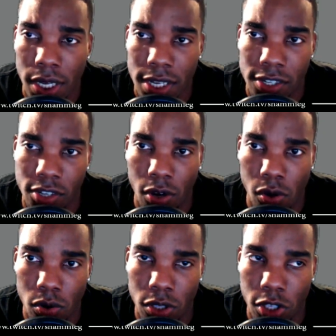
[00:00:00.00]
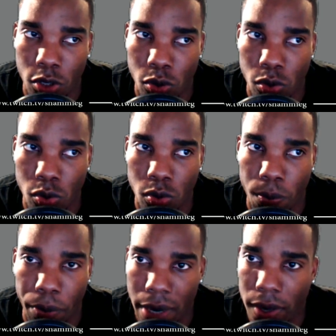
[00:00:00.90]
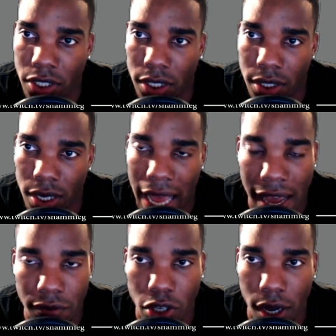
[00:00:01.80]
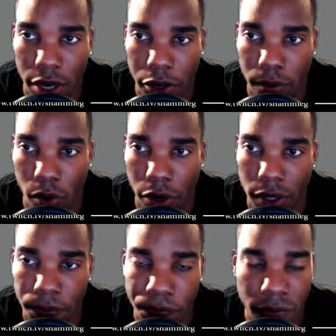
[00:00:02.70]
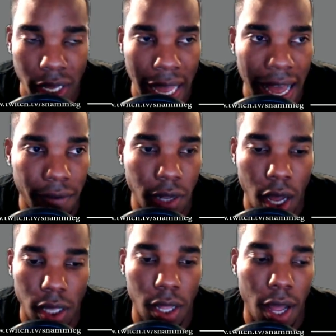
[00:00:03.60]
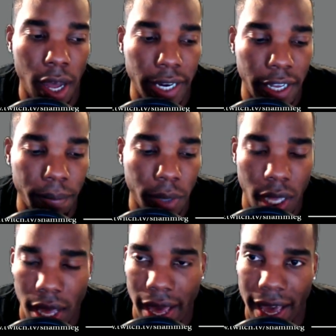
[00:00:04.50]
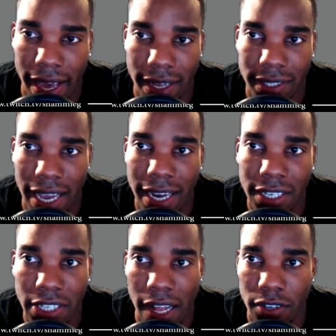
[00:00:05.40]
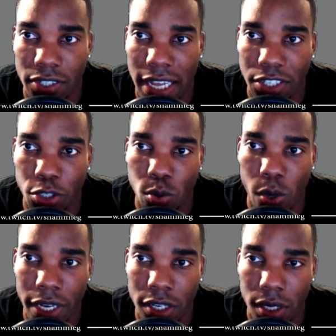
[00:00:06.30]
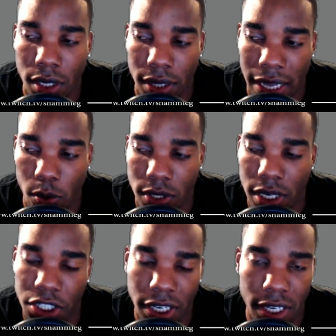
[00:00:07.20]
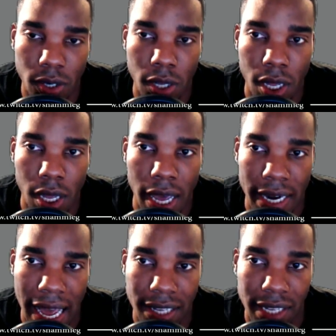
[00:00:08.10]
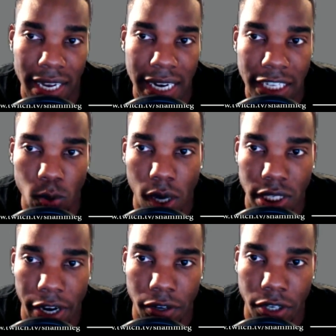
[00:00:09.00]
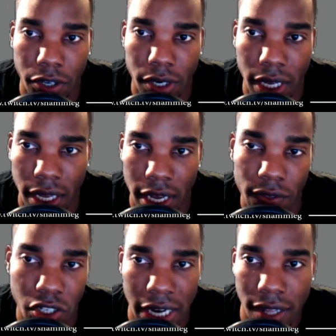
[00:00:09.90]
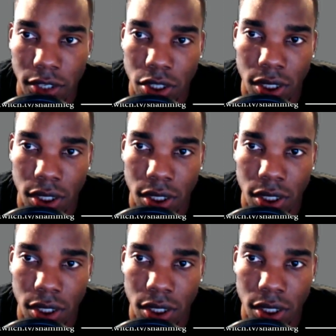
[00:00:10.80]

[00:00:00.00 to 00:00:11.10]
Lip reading: So you pretty much just have Jon on your board, have Longclaw on him, and any challenge that you win that was initiated and has a Night's Watch character in the challenge,